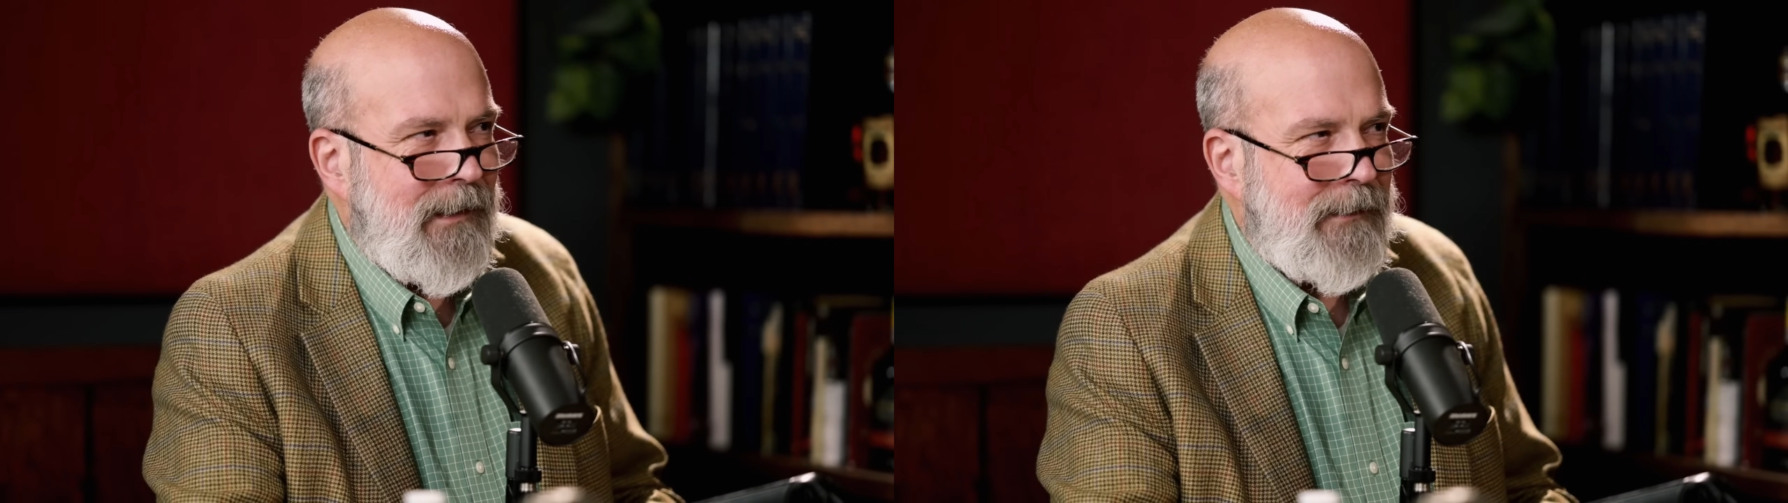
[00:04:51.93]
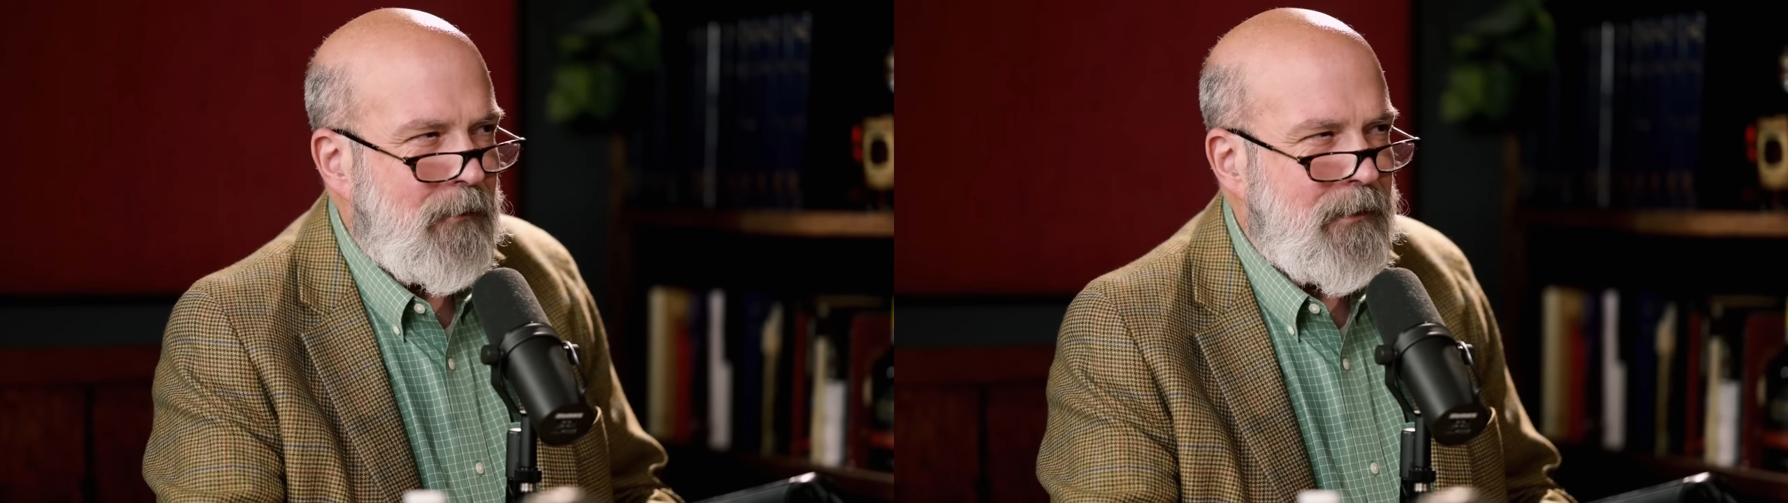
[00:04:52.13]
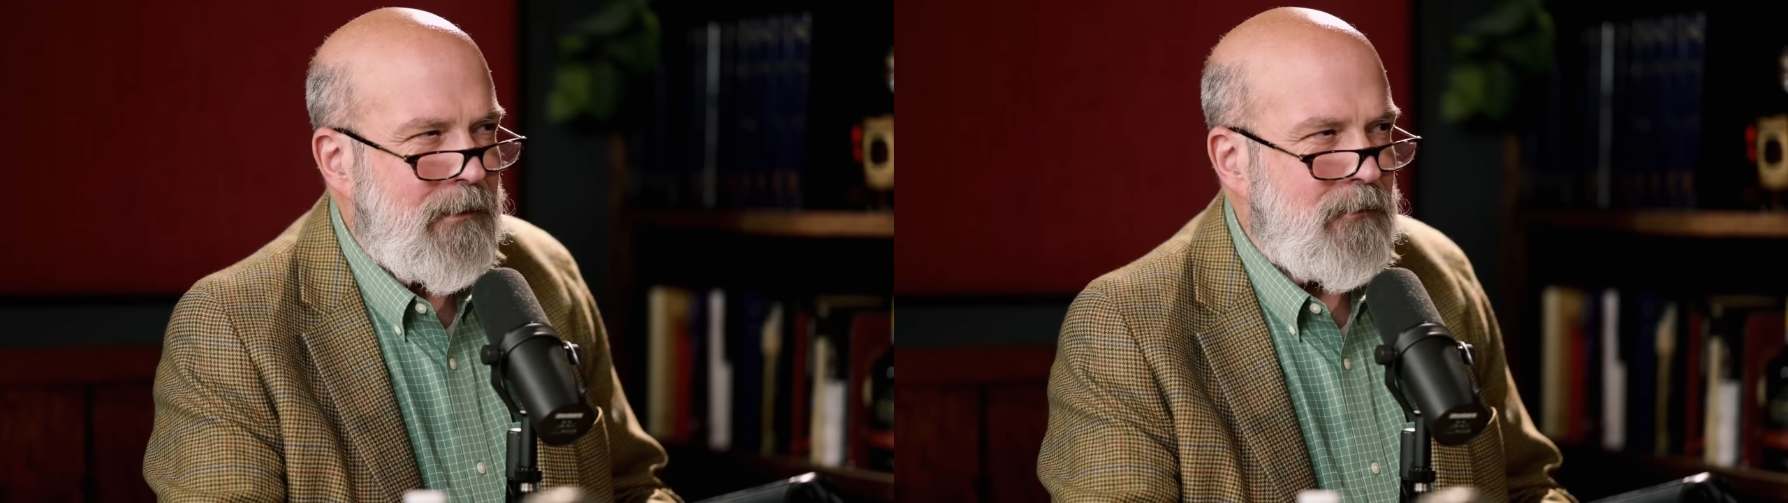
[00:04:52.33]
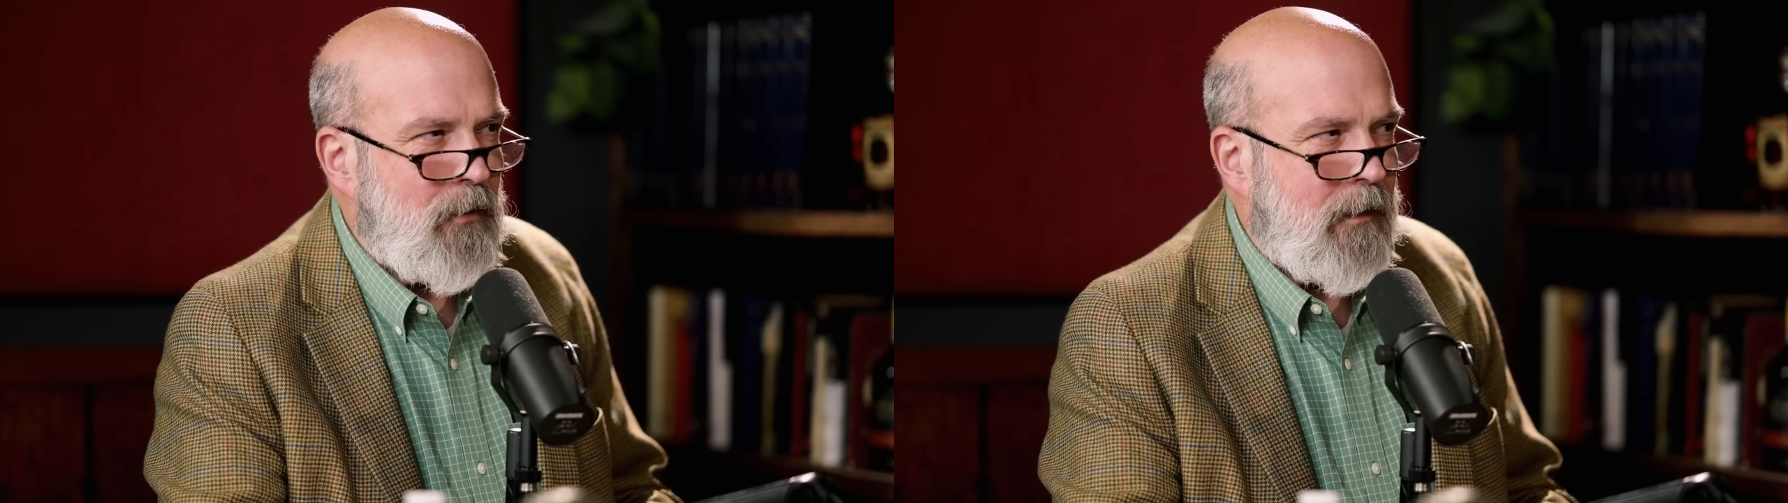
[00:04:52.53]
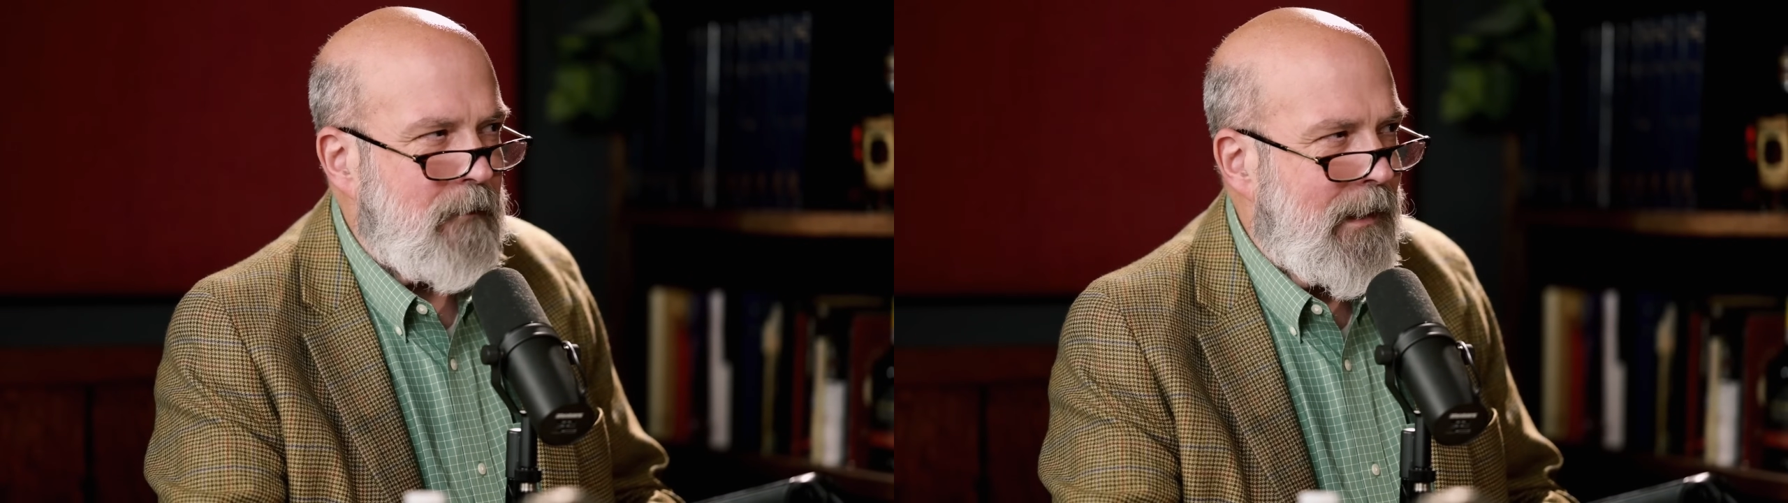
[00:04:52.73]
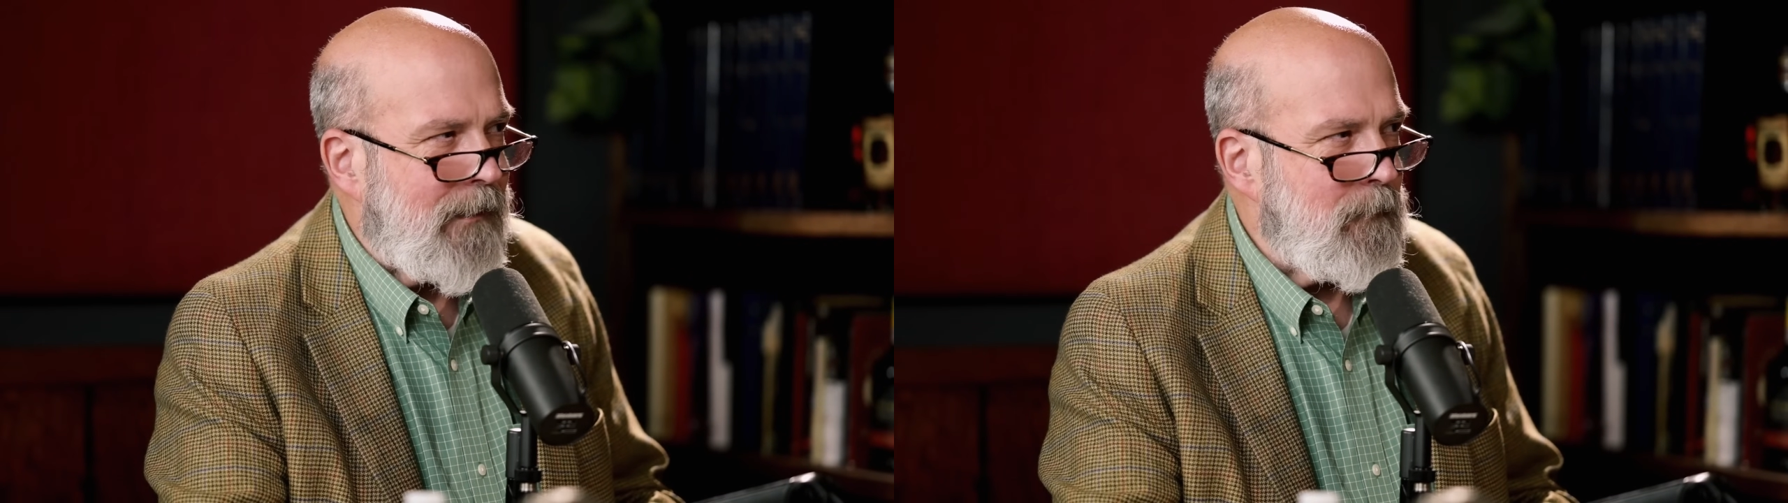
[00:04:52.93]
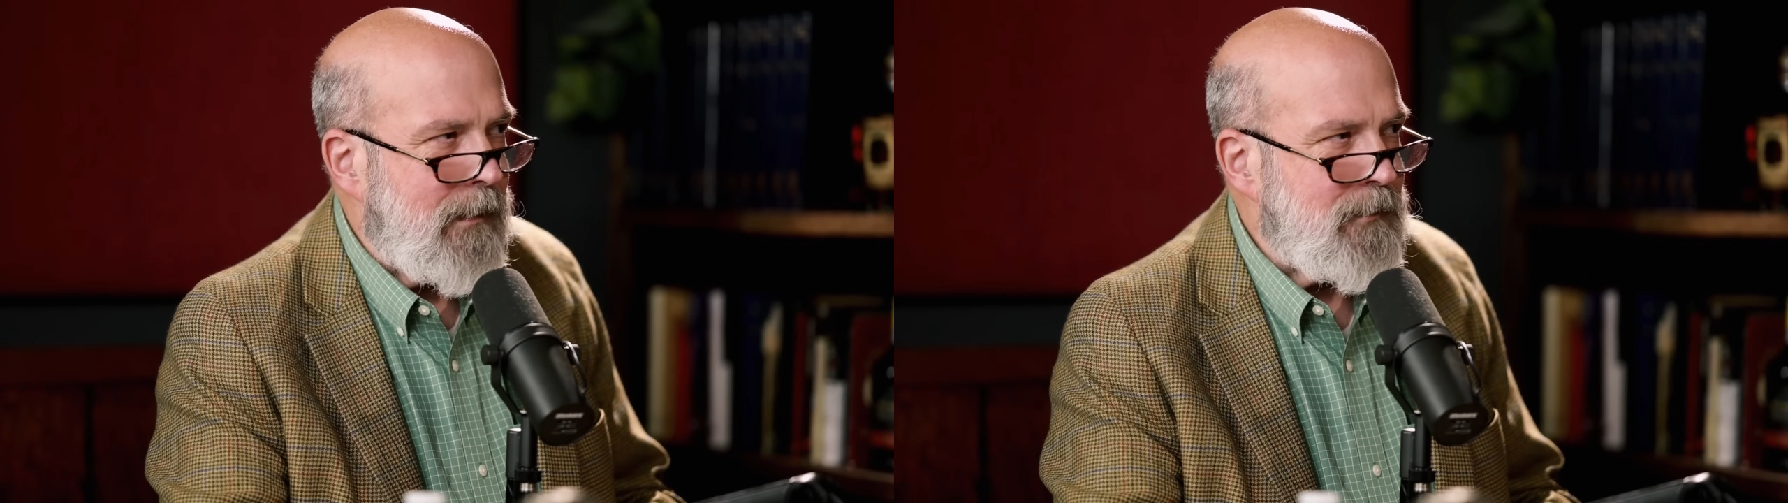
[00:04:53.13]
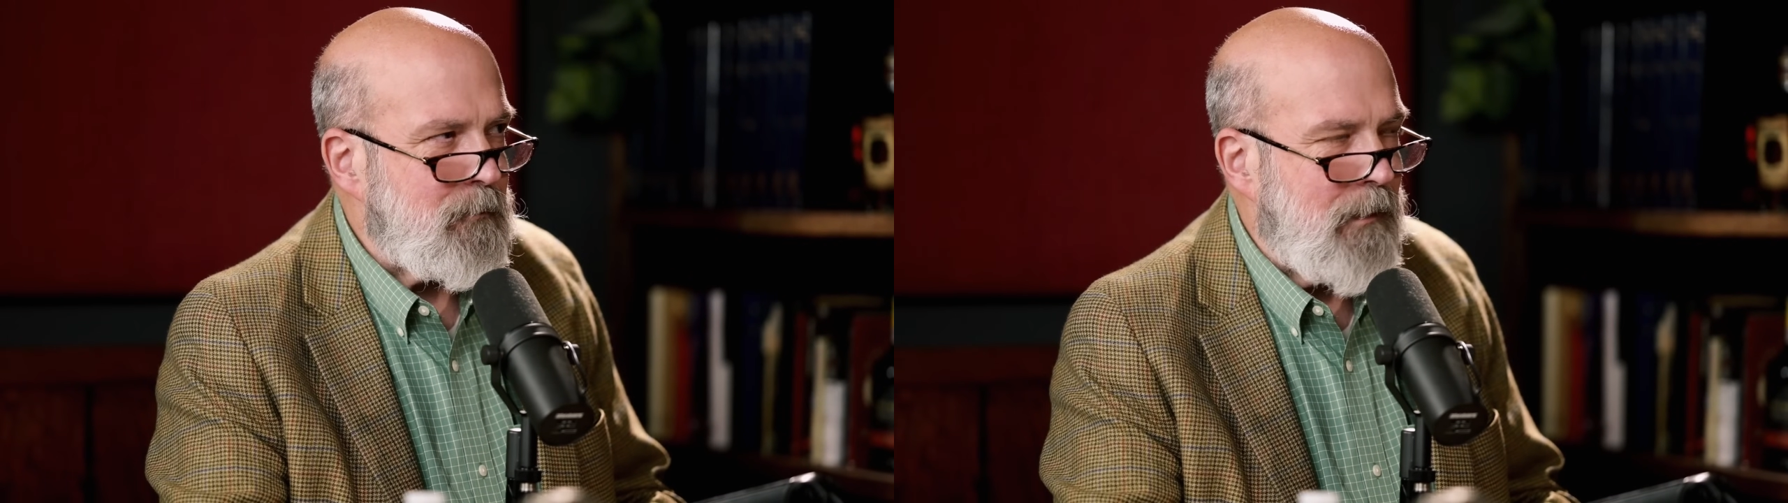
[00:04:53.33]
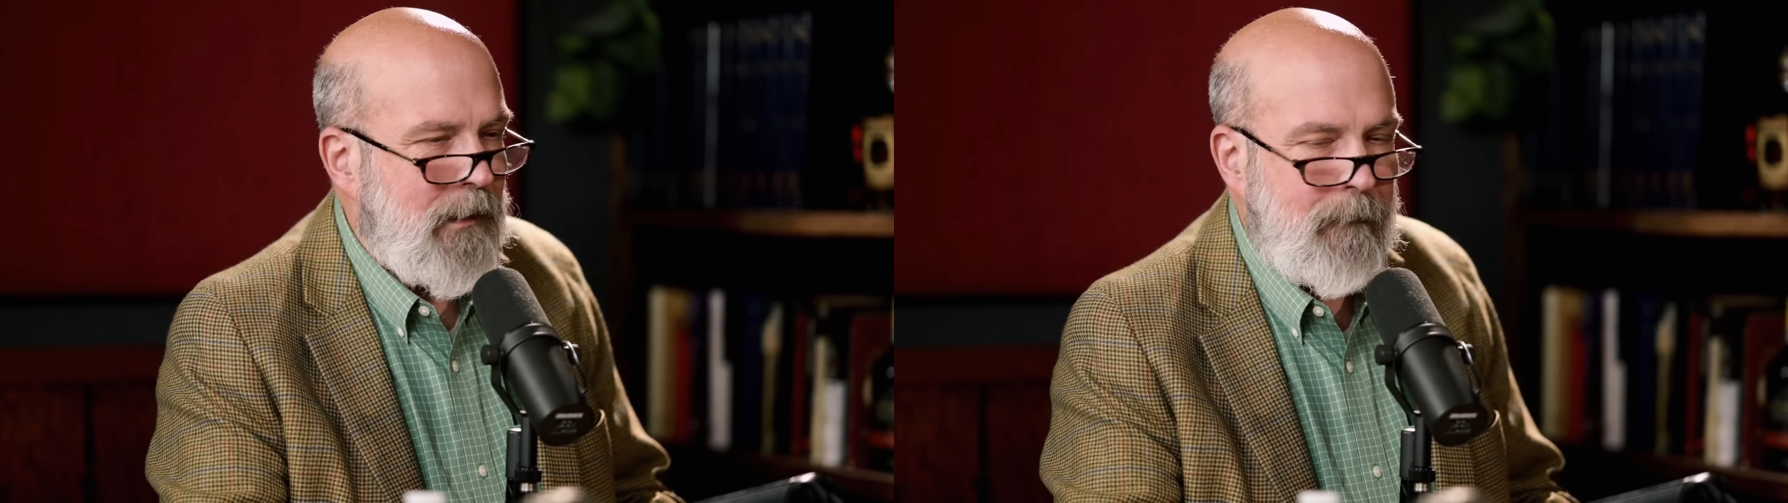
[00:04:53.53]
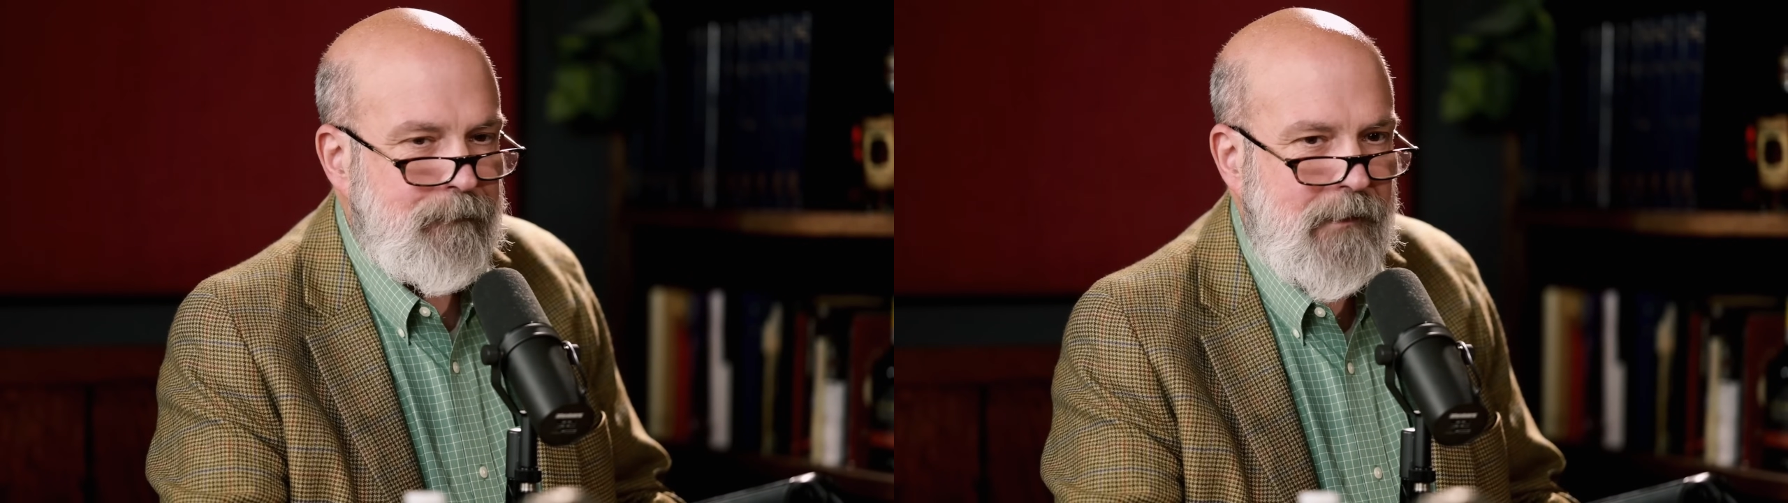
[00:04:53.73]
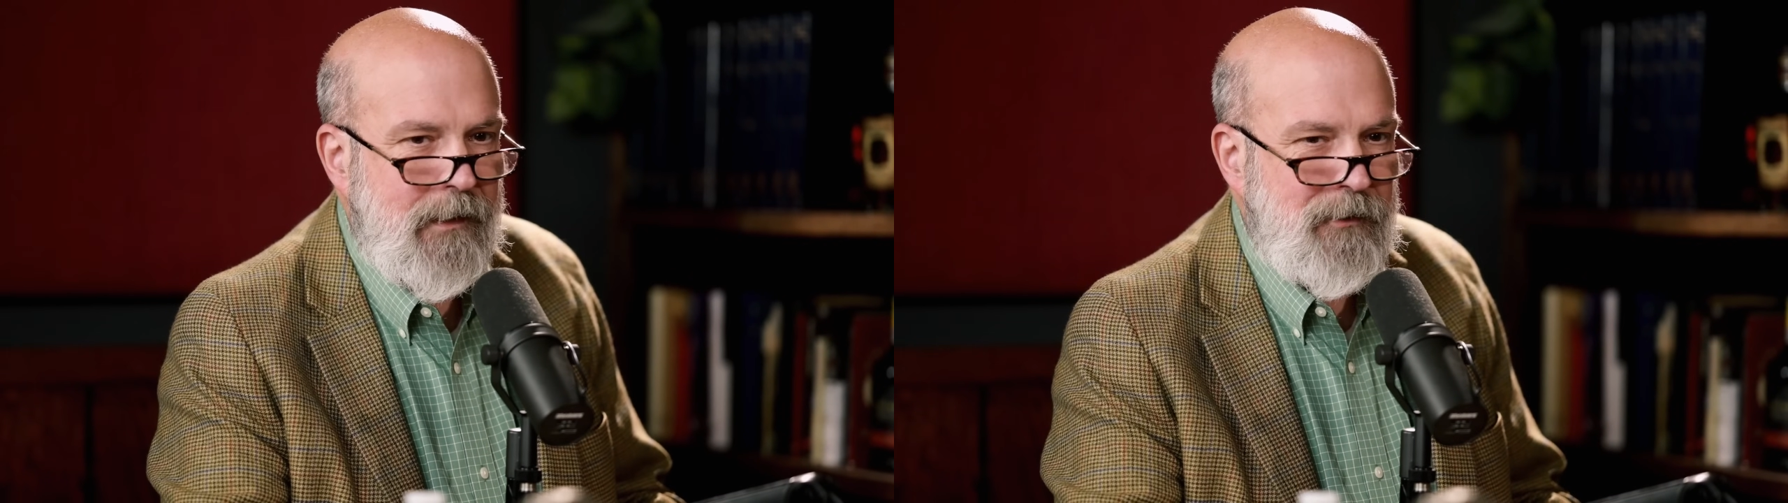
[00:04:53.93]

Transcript: I know you didn't talk about it much, but um,